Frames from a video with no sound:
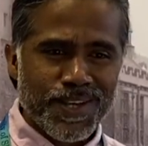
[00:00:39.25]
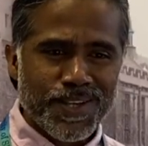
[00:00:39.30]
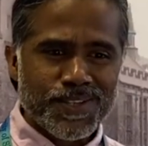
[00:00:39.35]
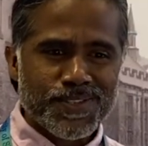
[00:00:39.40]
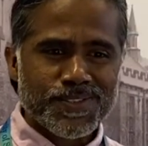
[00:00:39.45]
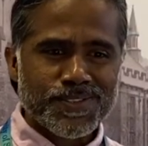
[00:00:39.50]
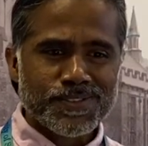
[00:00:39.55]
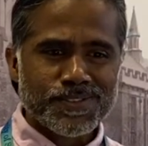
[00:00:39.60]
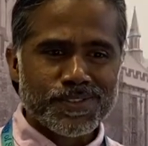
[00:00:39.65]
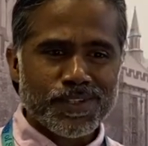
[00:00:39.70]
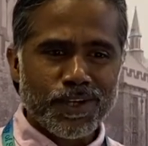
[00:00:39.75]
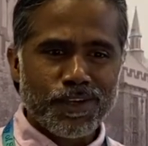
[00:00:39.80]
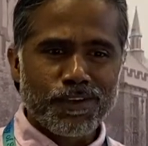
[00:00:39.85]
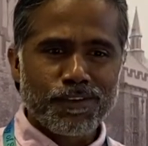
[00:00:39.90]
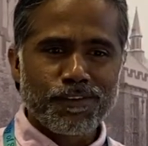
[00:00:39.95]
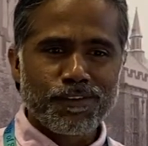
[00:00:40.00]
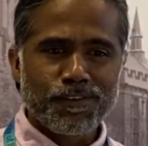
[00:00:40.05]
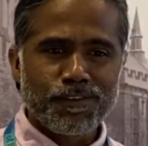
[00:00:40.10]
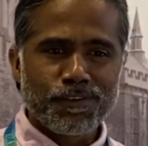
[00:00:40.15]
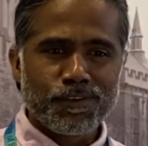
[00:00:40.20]
So
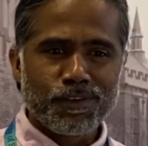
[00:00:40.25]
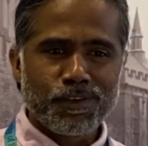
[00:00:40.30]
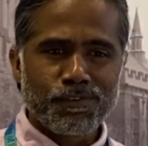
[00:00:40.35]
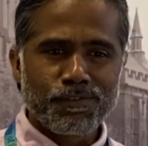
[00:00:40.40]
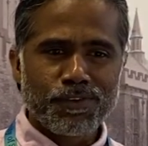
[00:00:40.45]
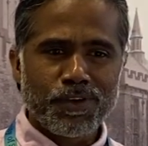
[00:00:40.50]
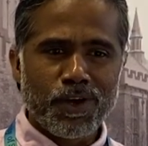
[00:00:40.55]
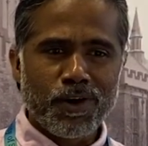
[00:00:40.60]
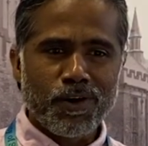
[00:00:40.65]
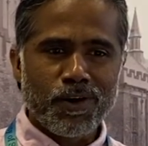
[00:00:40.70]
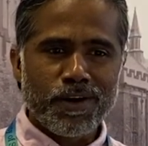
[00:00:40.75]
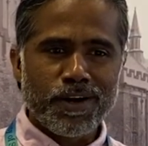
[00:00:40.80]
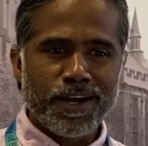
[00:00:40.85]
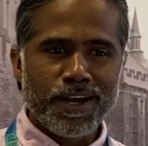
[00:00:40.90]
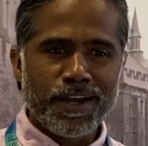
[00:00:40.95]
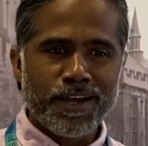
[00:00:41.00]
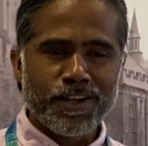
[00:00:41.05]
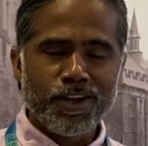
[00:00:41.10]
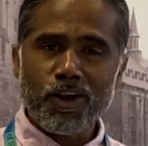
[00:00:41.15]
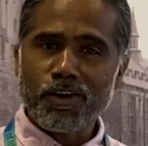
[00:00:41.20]
if you're
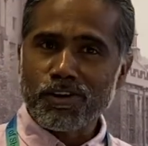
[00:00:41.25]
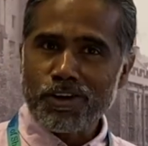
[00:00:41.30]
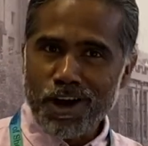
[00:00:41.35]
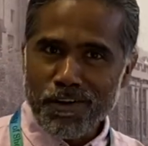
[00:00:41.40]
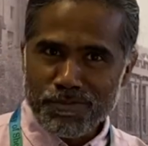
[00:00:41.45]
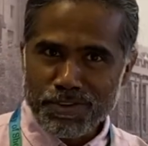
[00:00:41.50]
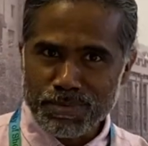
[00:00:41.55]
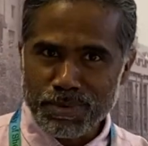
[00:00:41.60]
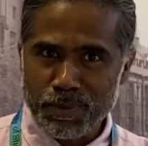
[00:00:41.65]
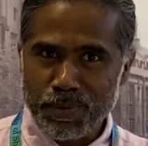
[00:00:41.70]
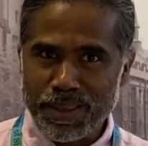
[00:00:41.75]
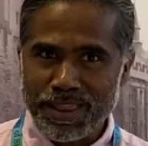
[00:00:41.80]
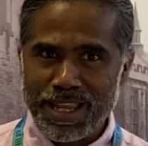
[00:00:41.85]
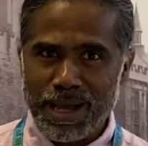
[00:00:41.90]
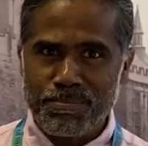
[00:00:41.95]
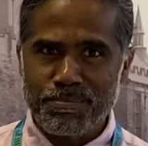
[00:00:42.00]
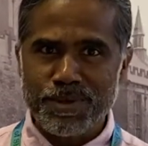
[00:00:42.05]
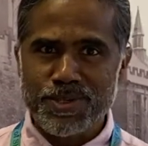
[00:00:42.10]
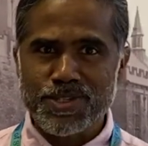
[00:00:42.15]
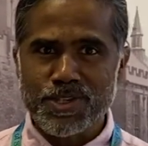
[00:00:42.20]
not comfortable with
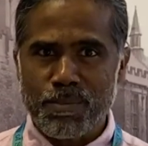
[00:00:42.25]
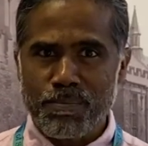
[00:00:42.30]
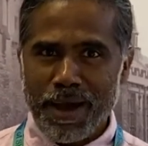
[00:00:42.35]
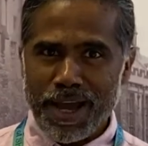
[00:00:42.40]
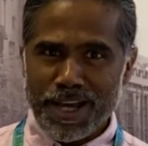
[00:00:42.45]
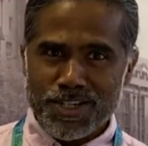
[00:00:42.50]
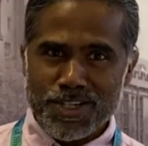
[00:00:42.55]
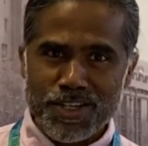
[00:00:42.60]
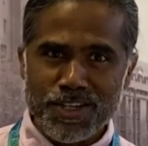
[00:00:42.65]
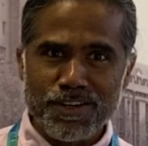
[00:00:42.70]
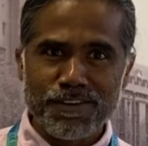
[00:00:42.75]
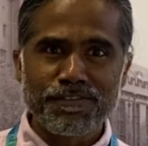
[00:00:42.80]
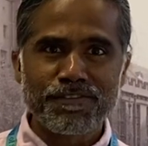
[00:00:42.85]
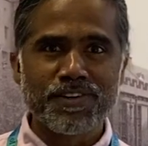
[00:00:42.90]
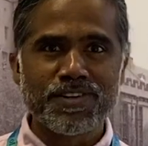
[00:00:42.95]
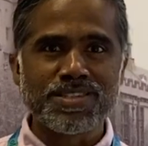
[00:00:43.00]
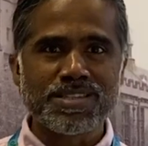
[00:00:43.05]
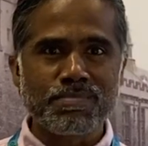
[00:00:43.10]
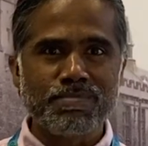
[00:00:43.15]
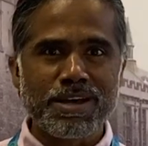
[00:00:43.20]
numbers, go back to your
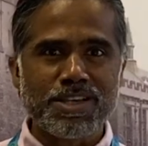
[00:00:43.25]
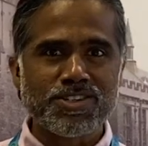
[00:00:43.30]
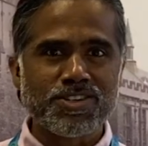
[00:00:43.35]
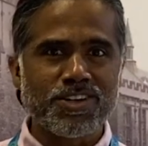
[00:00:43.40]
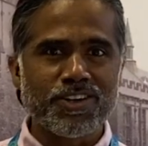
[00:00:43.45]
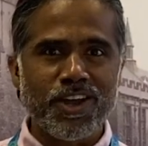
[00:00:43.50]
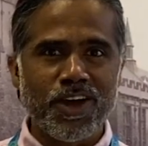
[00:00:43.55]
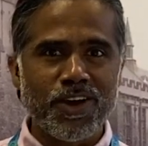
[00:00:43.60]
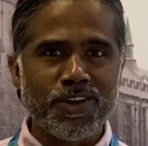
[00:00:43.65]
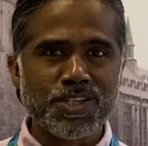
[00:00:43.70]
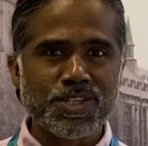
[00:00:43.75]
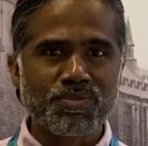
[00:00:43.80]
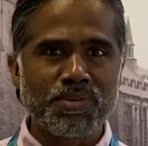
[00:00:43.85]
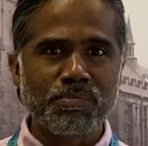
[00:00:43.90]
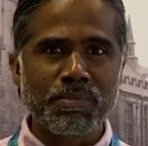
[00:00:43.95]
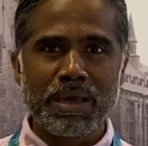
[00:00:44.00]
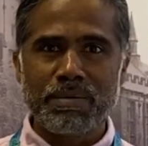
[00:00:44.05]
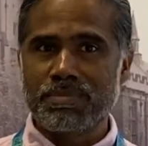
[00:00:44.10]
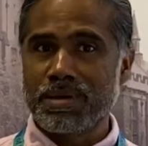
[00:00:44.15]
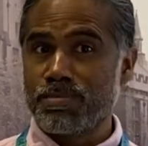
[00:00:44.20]
first semester notes from
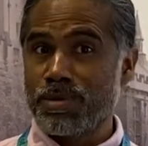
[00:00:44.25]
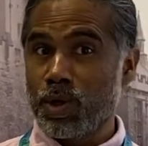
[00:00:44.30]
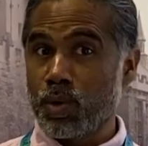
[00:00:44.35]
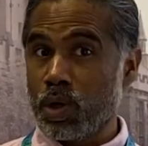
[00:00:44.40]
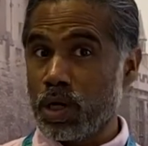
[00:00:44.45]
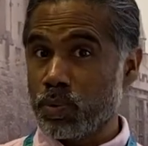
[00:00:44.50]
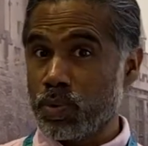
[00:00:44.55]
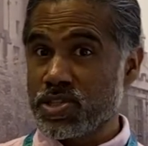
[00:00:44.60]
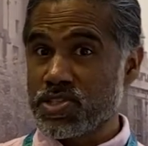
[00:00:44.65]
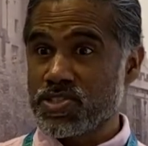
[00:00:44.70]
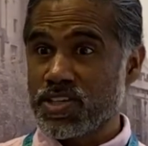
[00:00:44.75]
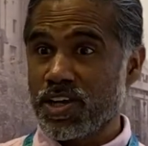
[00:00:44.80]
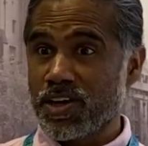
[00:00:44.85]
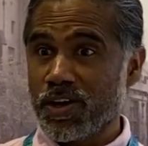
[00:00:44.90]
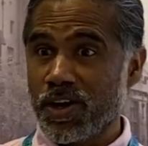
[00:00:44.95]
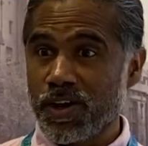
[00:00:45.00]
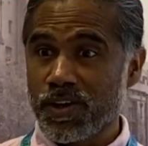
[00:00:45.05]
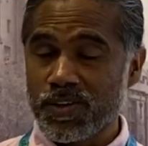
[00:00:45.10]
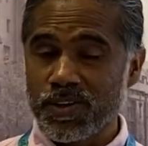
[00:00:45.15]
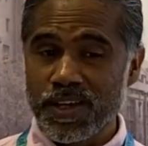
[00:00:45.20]

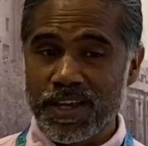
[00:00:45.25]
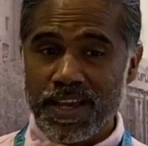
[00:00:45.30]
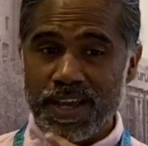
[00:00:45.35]
MBB303.